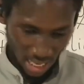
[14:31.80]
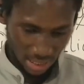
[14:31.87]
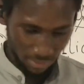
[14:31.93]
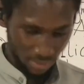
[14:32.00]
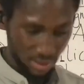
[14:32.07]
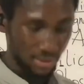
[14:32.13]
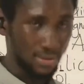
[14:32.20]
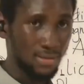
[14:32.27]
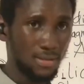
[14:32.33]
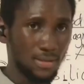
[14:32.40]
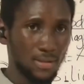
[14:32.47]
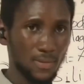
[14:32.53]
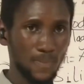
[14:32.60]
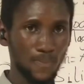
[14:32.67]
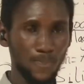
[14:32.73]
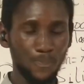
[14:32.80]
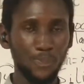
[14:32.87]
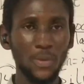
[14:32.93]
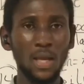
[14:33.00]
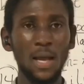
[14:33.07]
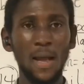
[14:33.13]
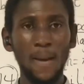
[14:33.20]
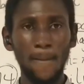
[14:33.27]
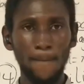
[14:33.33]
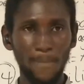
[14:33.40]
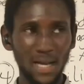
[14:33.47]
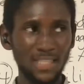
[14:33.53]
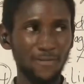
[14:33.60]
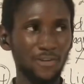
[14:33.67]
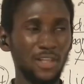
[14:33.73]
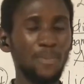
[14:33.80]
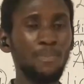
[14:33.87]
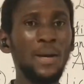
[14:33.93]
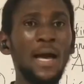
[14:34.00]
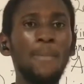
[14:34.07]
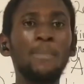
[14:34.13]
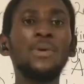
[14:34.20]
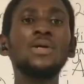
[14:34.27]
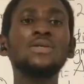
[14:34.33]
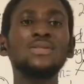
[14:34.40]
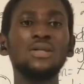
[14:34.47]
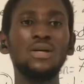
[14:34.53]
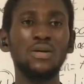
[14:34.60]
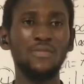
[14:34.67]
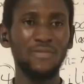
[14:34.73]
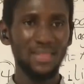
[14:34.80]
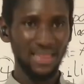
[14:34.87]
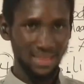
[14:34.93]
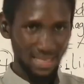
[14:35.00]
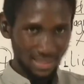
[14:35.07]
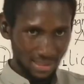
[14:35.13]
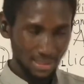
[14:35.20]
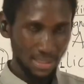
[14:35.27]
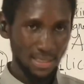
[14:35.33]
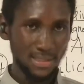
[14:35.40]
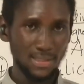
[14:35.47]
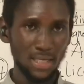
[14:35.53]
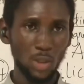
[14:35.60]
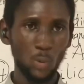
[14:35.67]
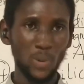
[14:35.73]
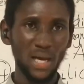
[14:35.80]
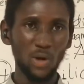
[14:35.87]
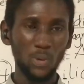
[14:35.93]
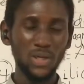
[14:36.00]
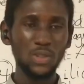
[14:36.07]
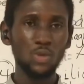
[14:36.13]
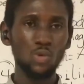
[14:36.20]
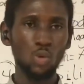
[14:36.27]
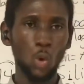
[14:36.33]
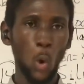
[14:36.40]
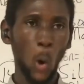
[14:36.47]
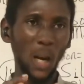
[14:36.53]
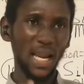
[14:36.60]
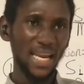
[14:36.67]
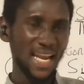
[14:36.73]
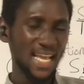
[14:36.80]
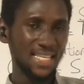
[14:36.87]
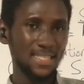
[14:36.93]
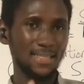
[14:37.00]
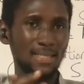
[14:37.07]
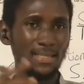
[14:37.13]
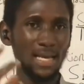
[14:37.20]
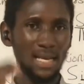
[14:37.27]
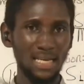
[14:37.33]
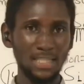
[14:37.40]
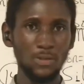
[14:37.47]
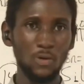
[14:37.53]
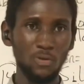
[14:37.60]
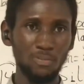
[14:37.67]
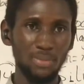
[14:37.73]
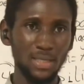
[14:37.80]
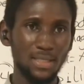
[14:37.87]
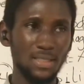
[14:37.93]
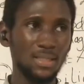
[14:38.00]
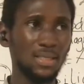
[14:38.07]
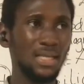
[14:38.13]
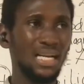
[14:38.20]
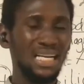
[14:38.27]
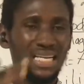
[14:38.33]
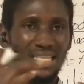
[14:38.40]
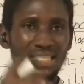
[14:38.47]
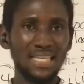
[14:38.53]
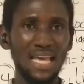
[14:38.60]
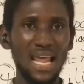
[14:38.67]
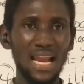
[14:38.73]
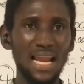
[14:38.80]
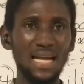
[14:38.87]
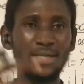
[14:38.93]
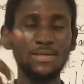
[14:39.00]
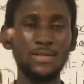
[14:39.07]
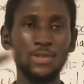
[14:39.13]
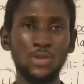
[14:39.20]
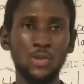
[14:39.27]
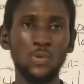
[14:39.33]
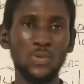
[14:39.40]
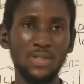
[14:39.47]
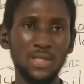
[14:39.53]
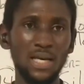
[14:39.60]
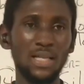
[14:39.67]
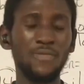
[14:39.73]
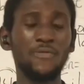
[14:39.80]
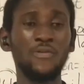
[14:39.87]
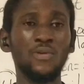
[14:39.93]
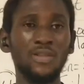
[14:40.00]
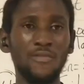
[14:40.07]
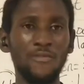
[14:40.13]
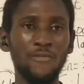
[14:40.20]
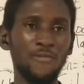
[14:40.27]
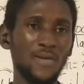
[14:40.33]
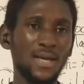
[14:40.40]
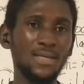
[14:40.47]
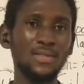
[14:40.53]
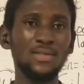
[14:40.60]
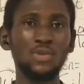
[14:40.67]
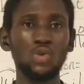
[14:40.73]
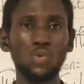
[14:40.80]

elements. But for the purpose of this lesson, we are going to condense it a little bit, tailored, suited for the first